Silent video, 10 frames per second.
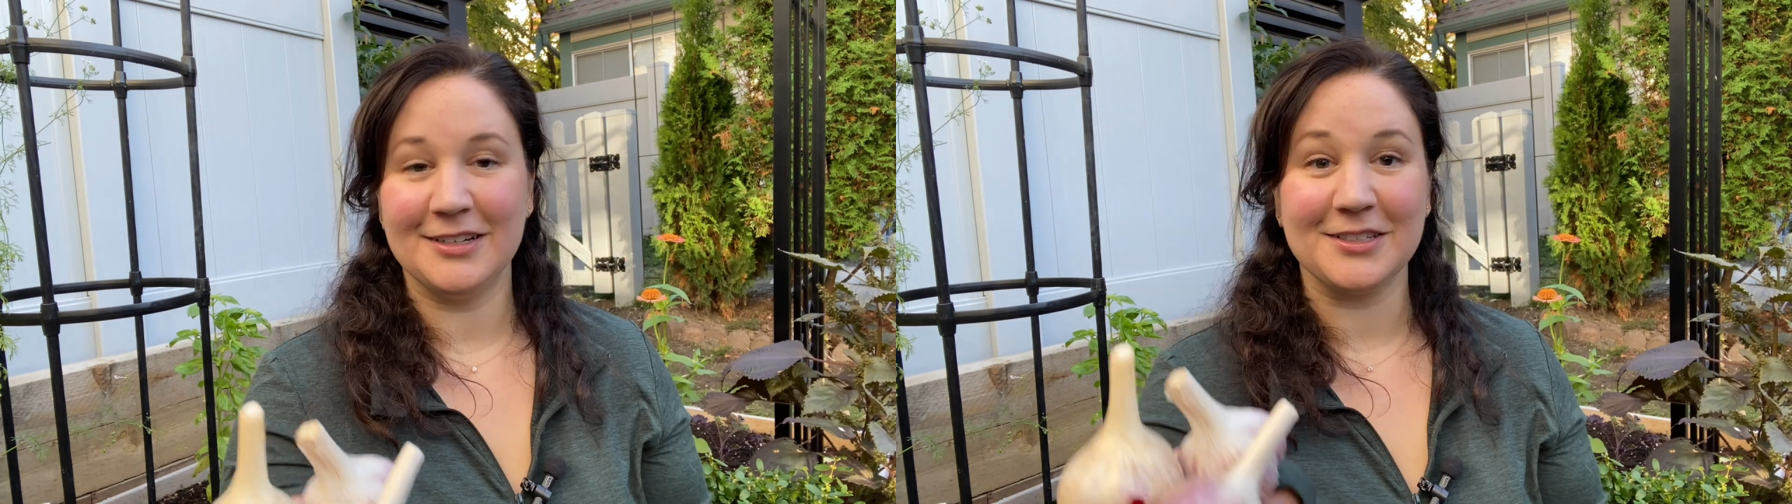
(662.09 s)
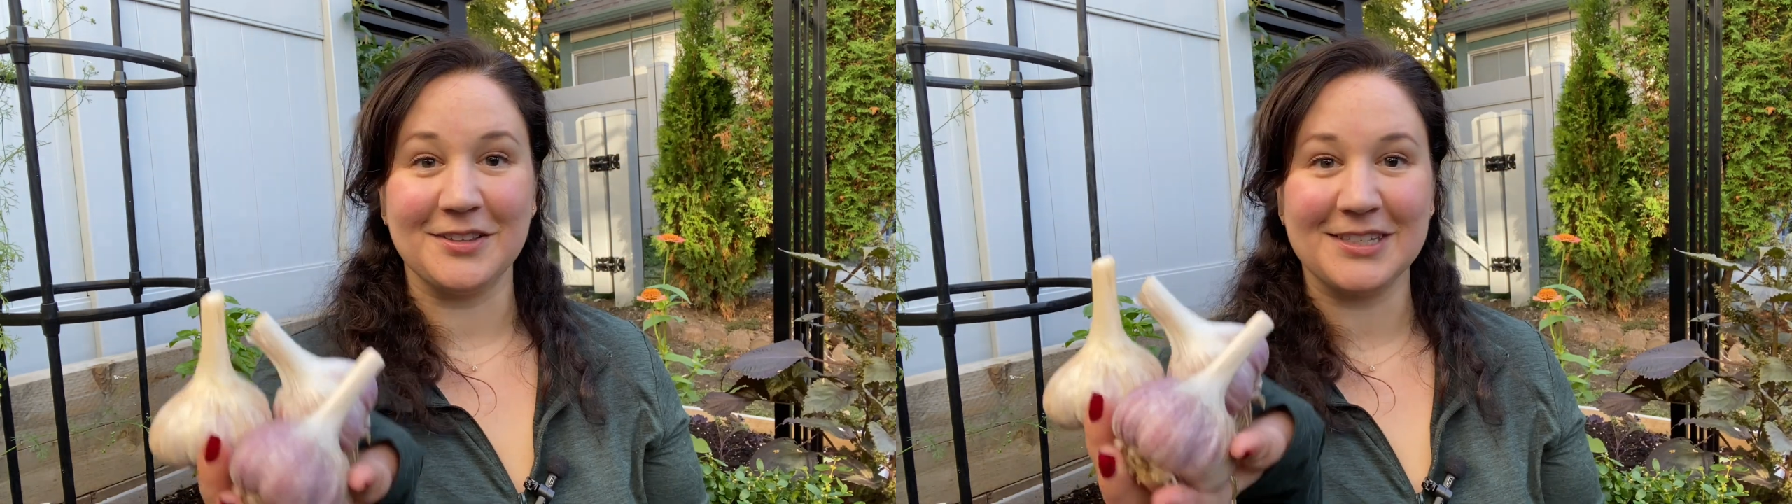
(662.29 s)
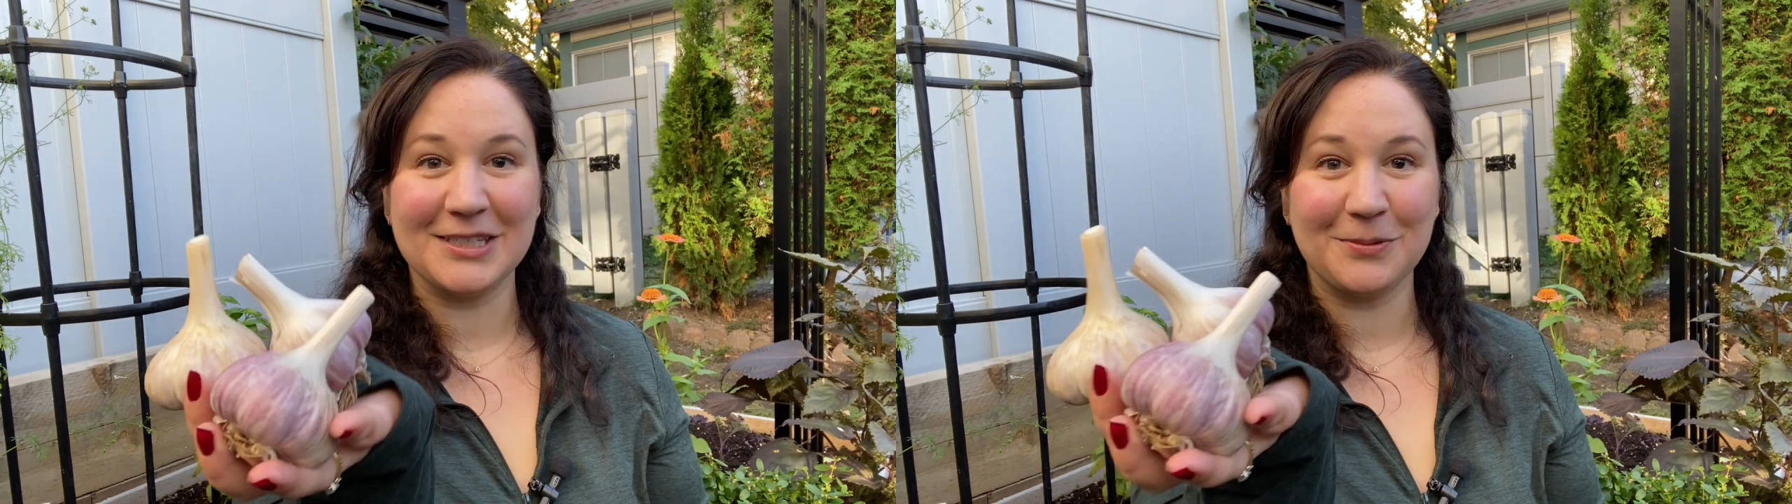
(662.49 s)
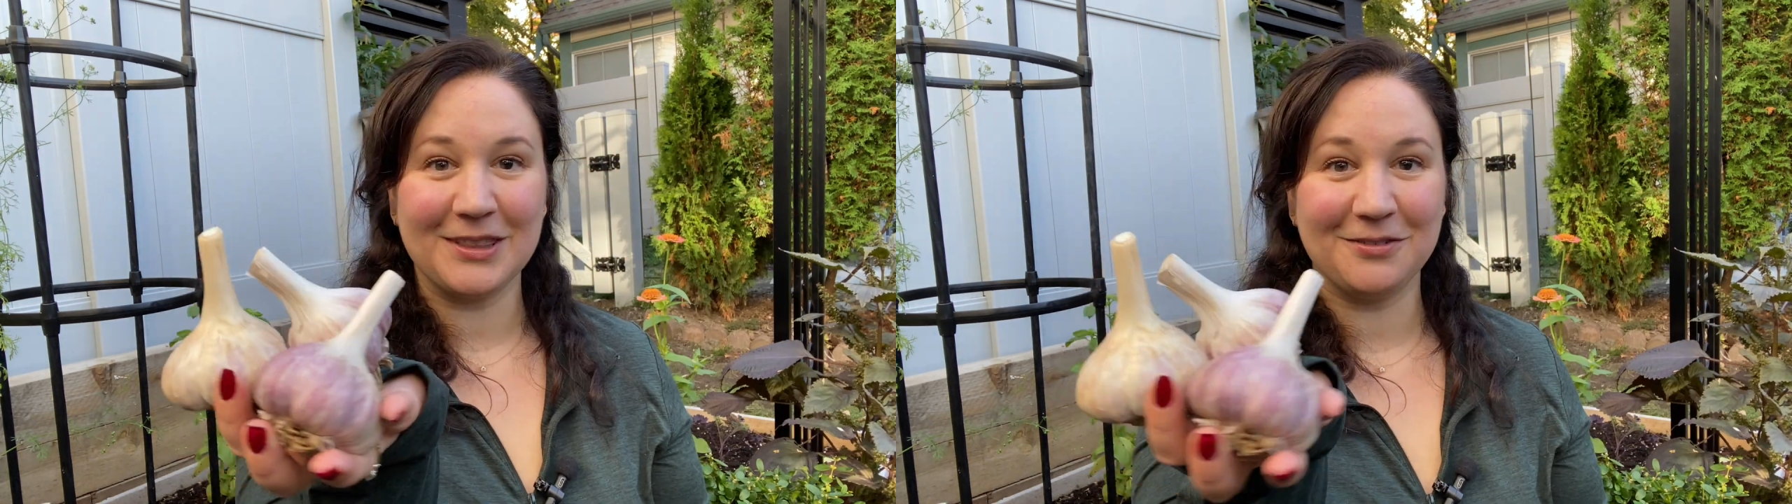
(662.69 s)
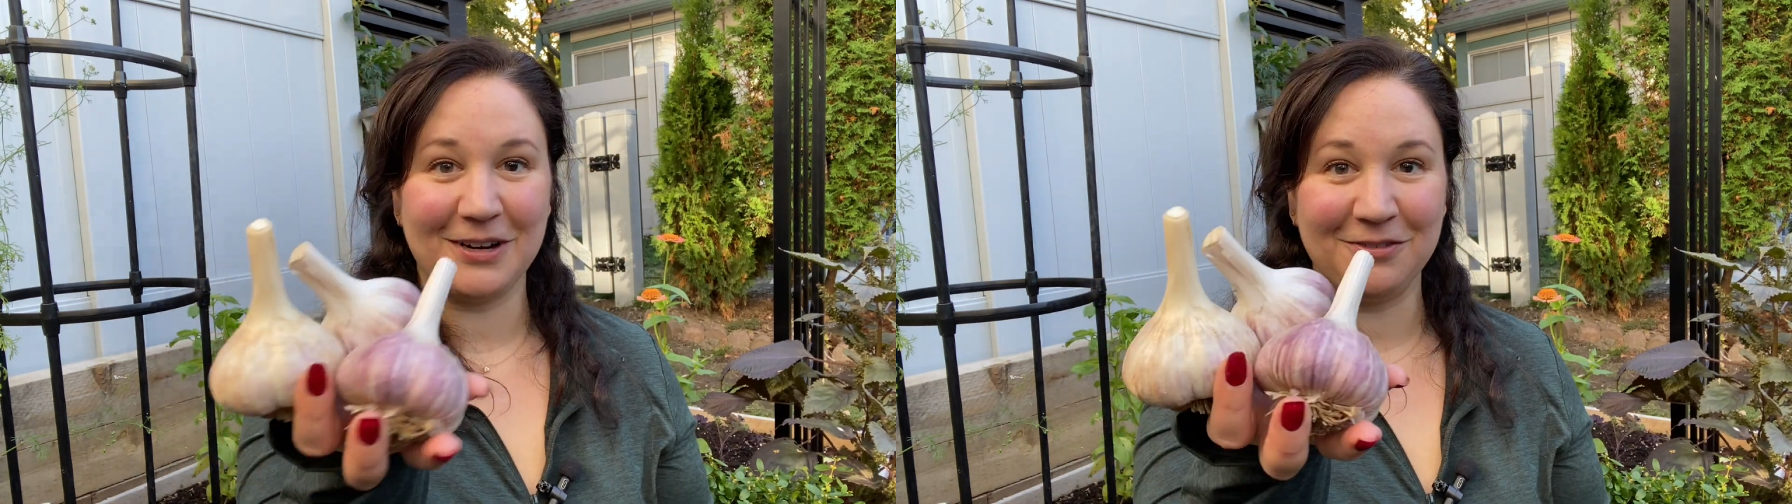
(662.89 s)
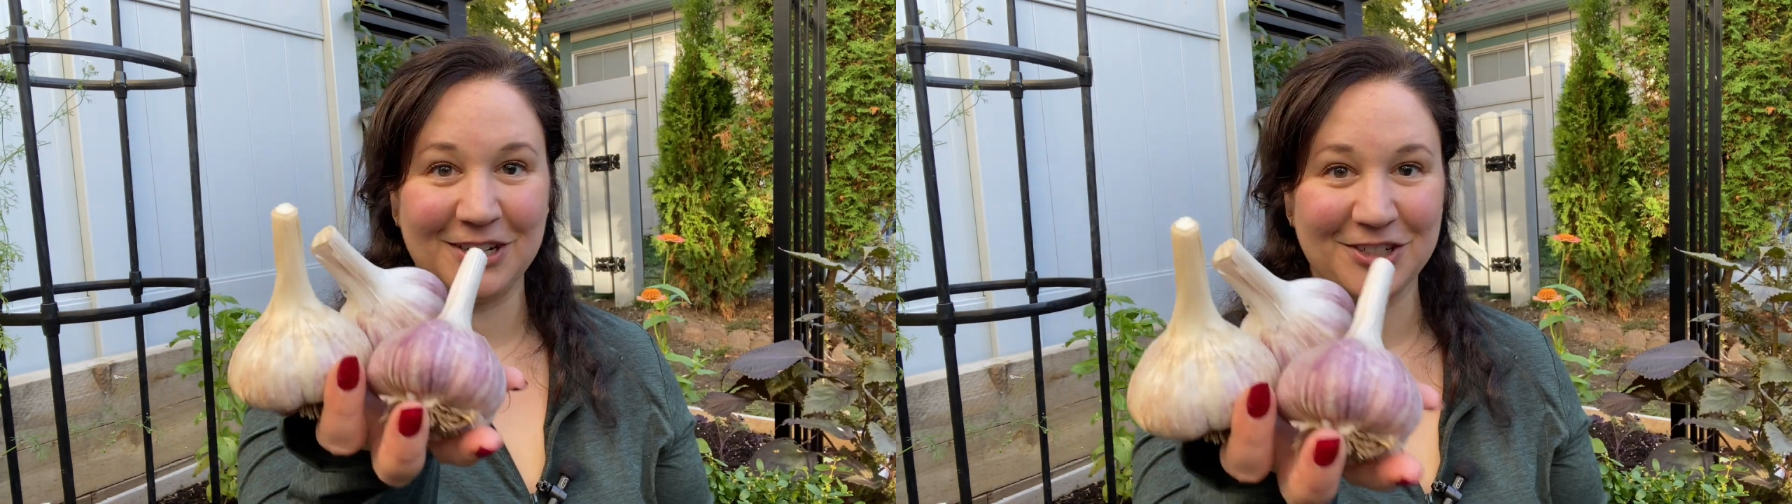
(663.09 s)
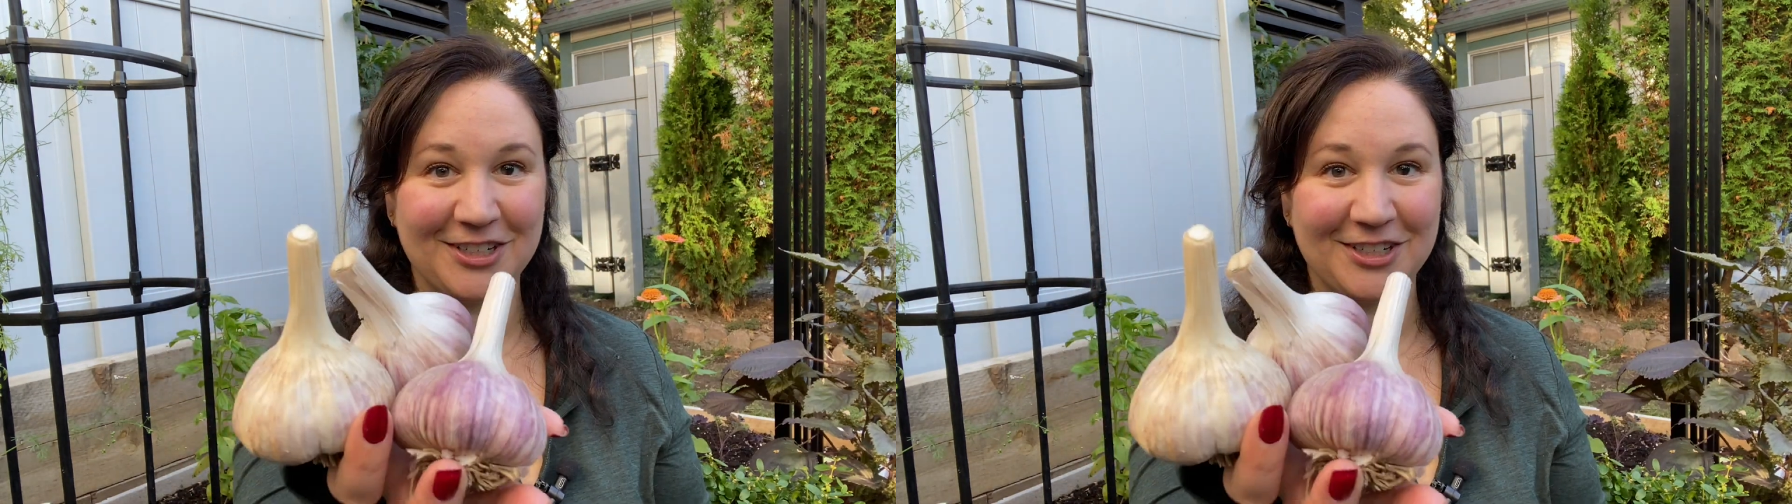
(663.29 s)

So this is what the red Russian